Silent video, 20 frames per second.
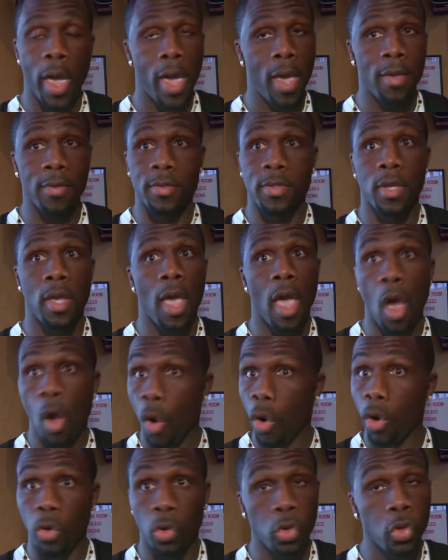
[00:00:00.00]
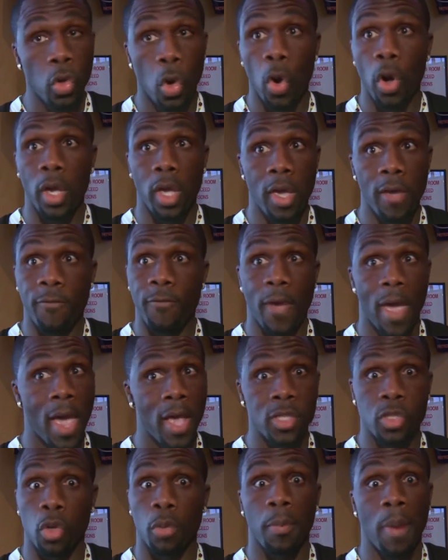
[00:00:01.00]
end, no if
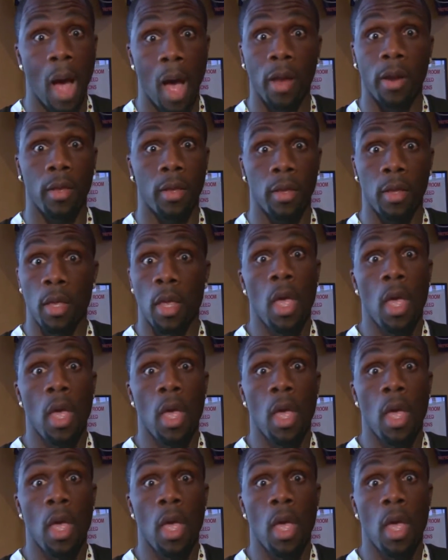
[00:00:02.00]
ends about it.